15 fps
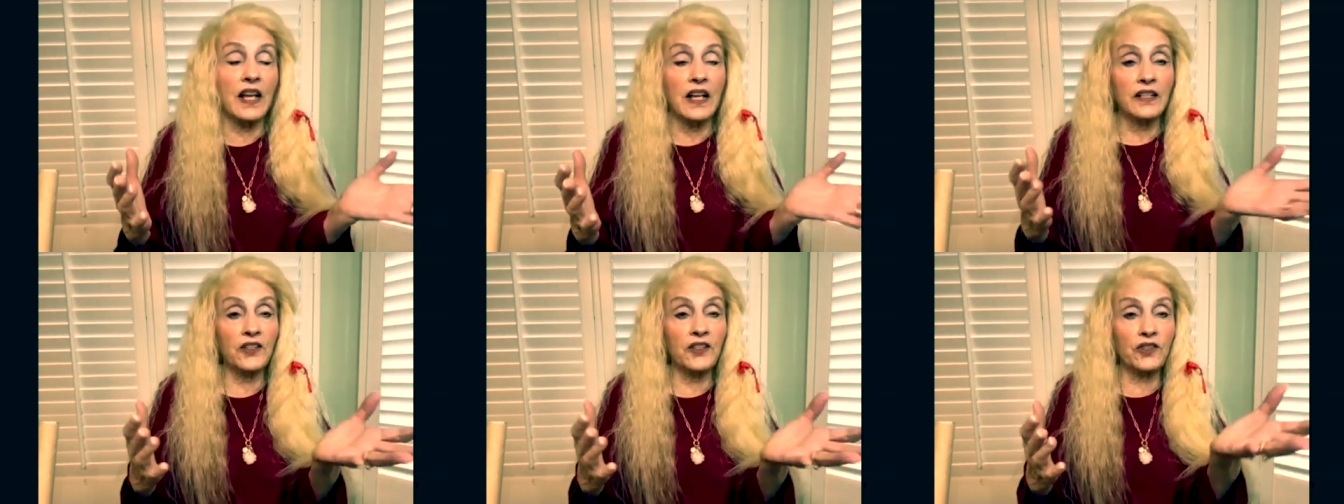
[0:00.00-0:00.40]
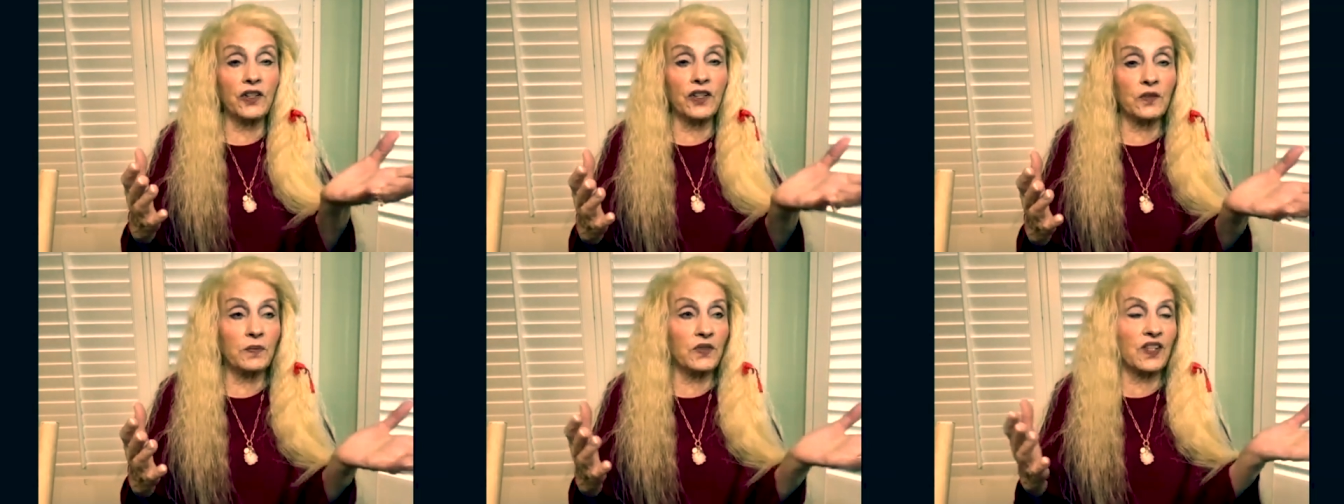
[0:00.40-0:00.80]
Didn't your
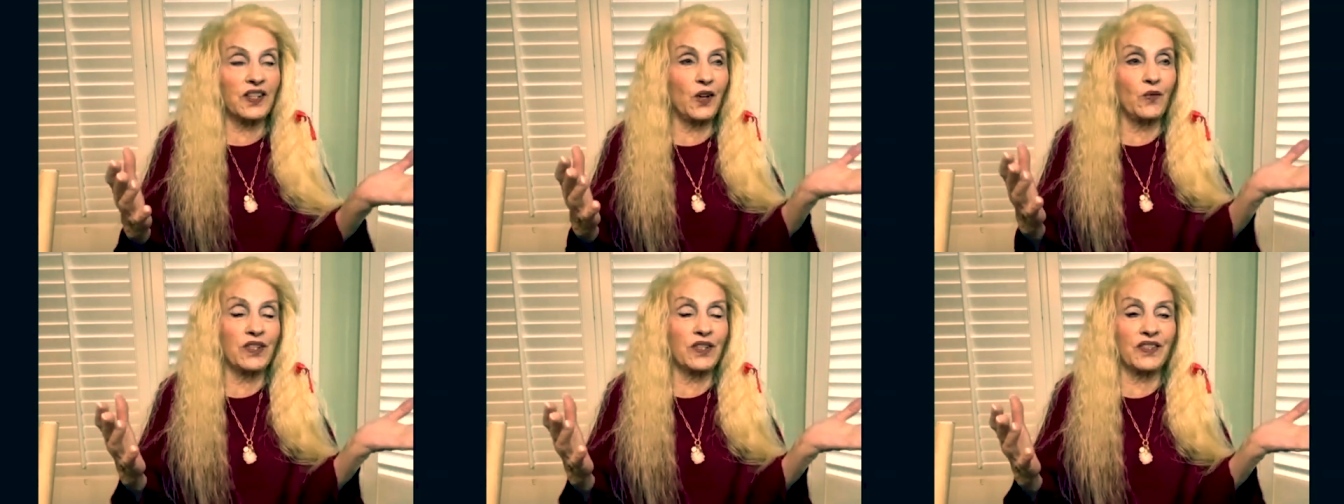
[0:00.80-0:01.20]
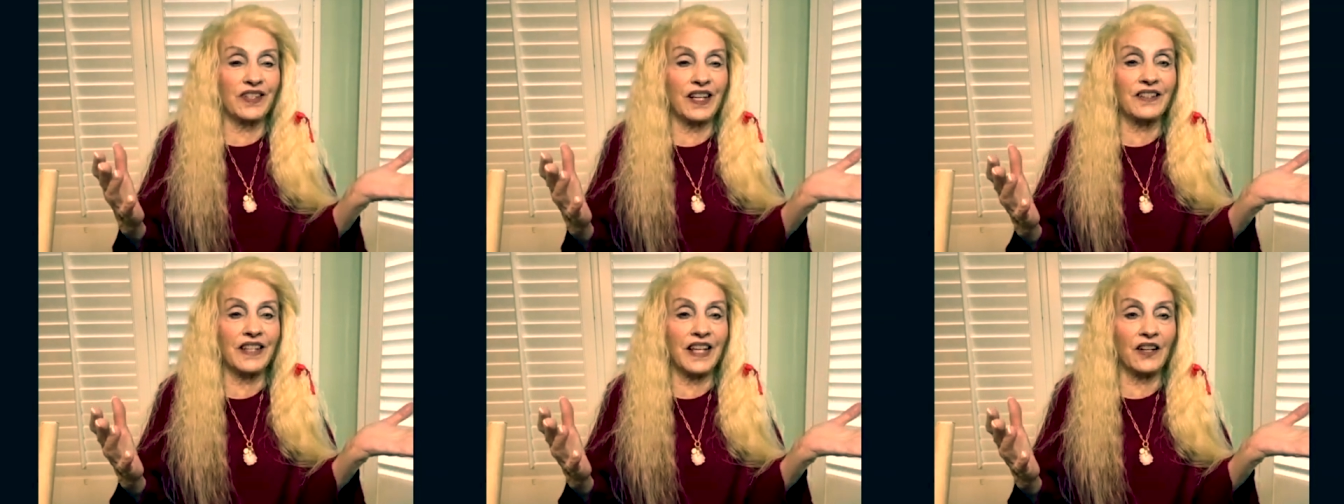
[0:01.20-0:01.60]
husband say no one
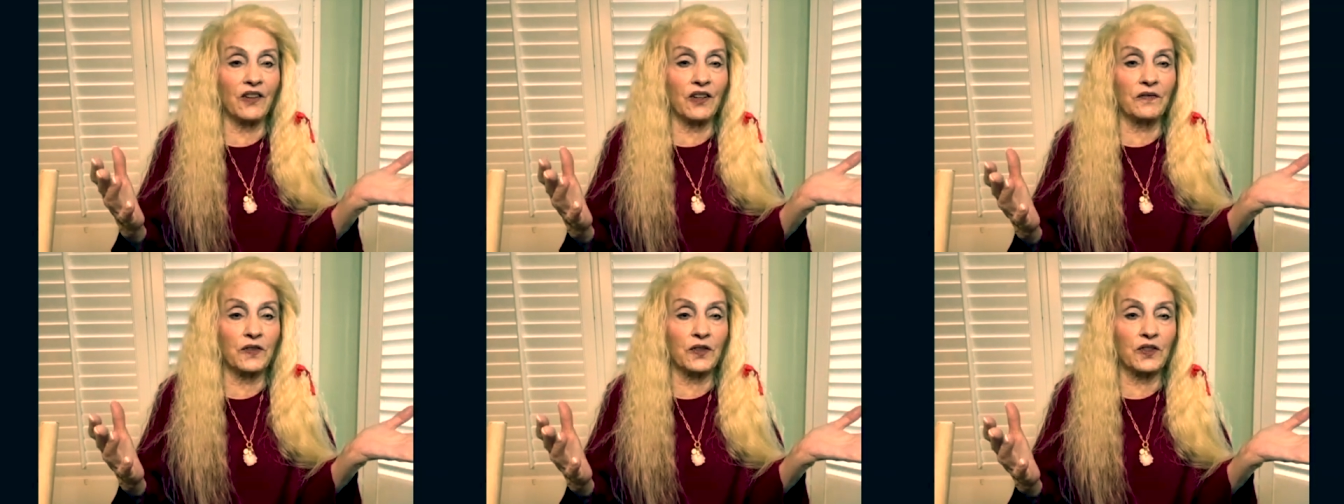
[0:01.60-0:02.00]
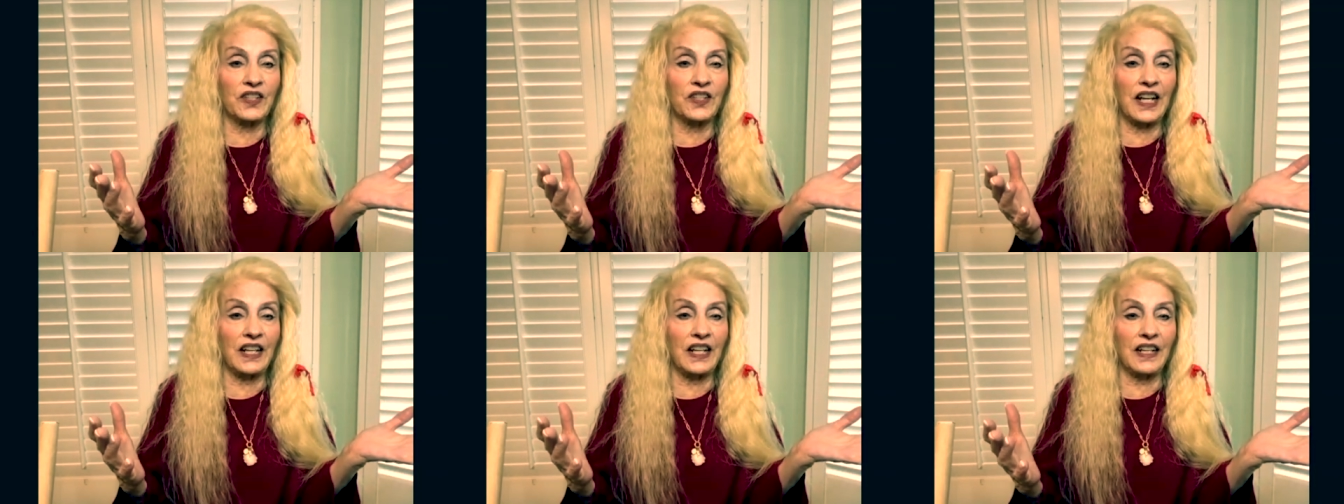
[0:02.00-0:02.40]
says that on a first
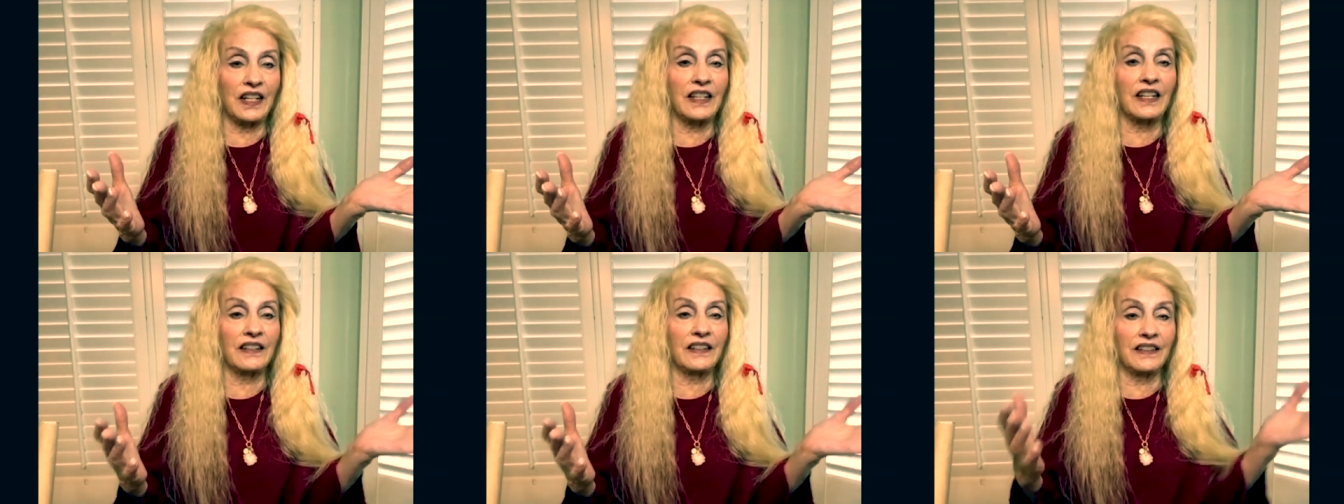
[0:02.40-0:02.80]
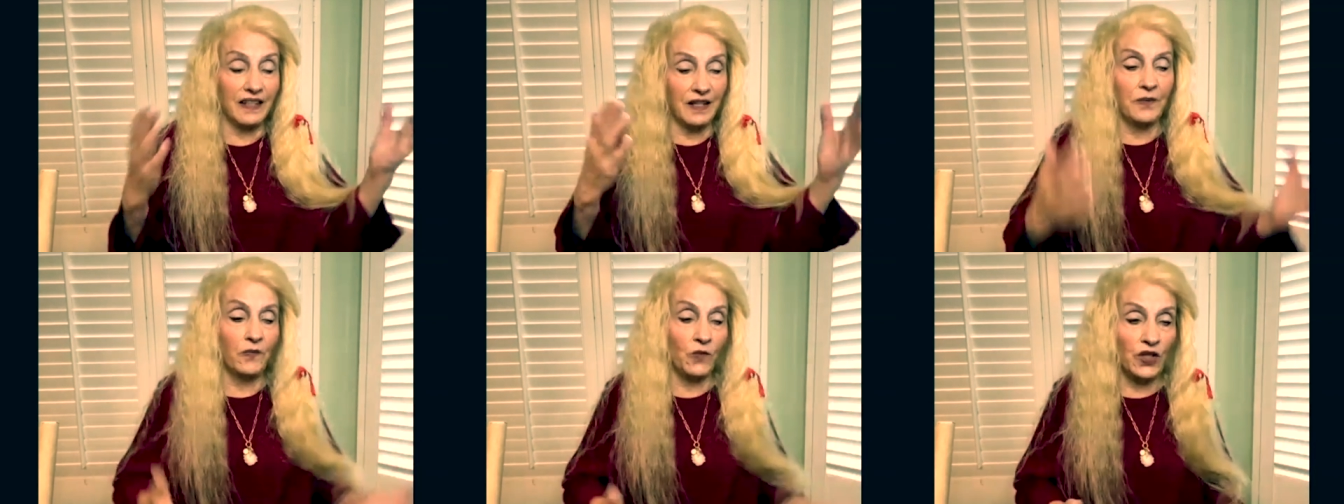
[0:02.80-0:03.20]
date? And then
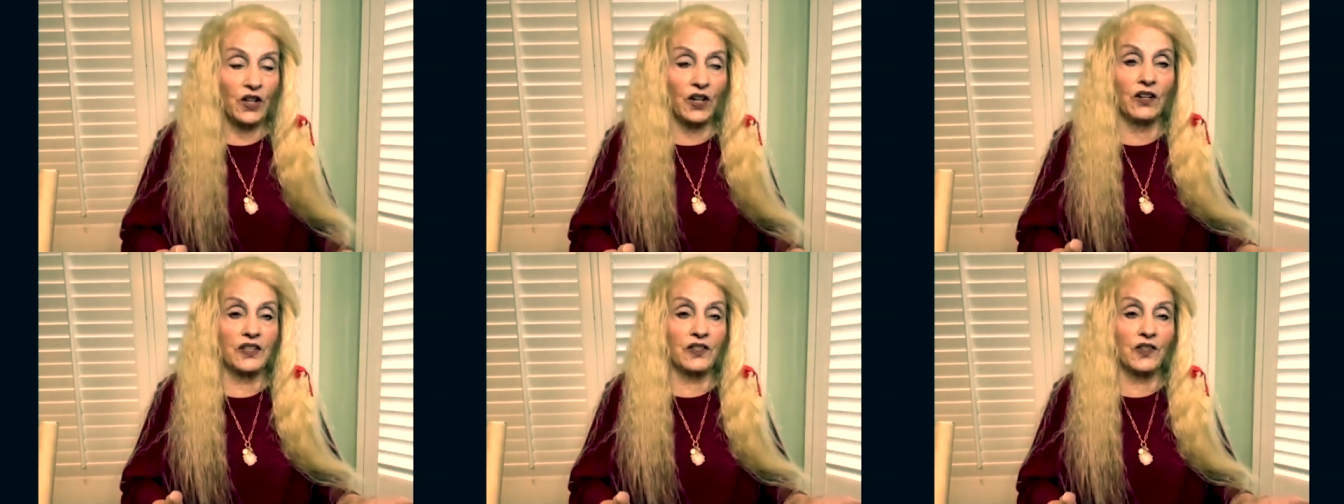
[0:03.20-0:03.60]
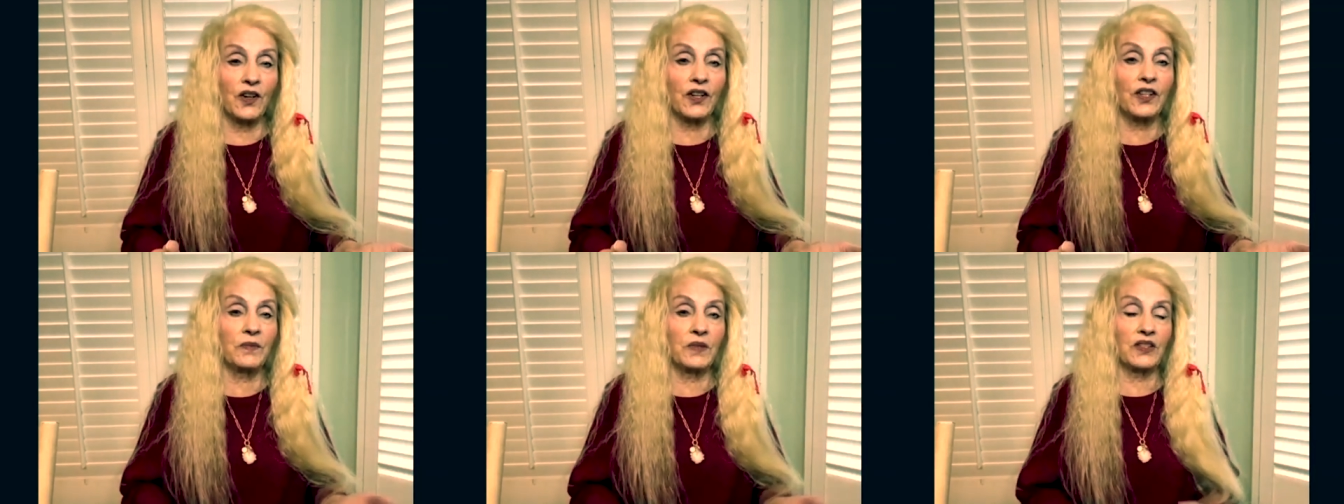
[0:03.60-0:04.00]
we got all this
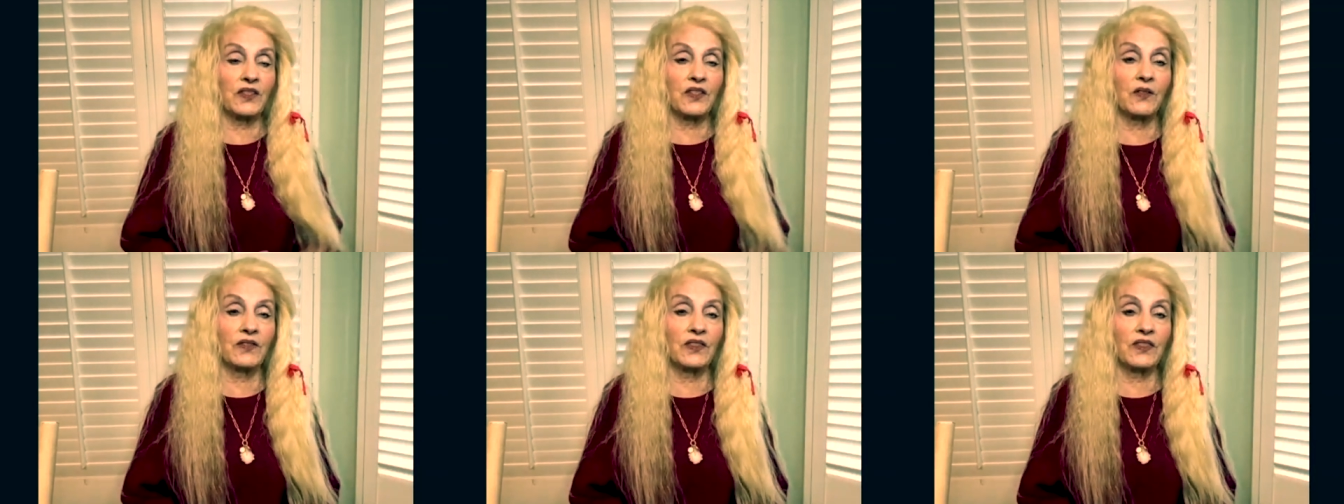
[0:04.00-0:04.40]
argument. So